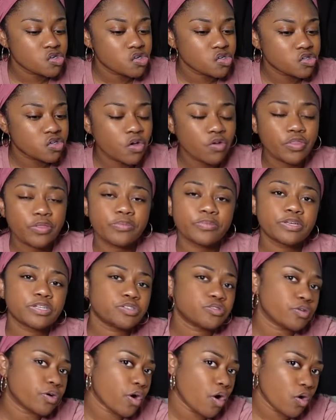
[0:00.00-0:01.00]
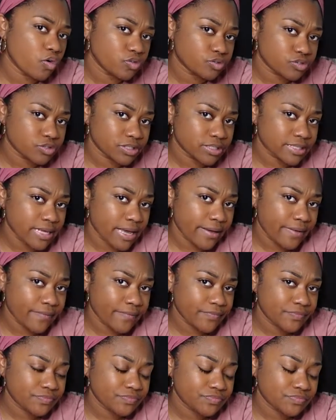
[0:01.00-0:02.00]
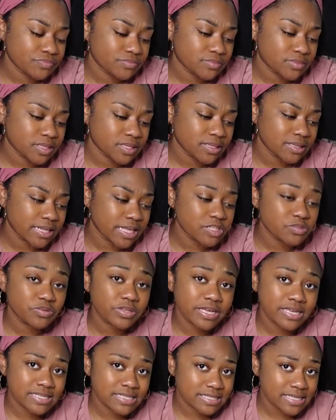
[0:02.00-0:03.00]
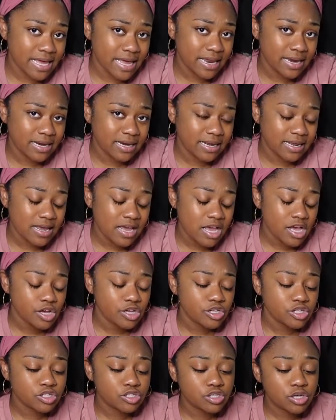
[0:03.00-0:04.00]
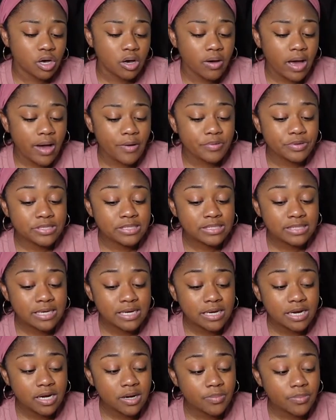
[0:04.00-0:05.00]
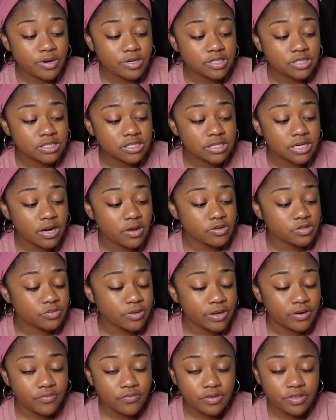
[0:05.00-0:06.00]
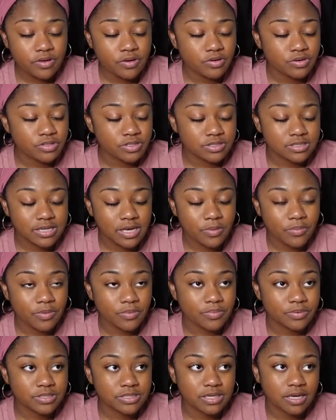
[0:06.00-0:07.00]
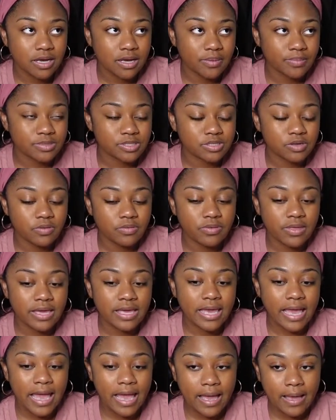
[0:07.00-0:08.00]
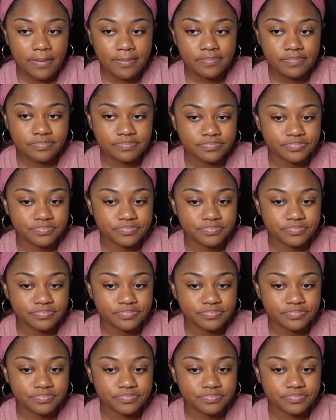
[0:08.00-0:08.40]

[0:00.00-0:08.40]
told them to do an ultrasound. That's what they said. So I was sitting in emergency, and I was waiting for the ultrasound people to come. So they came.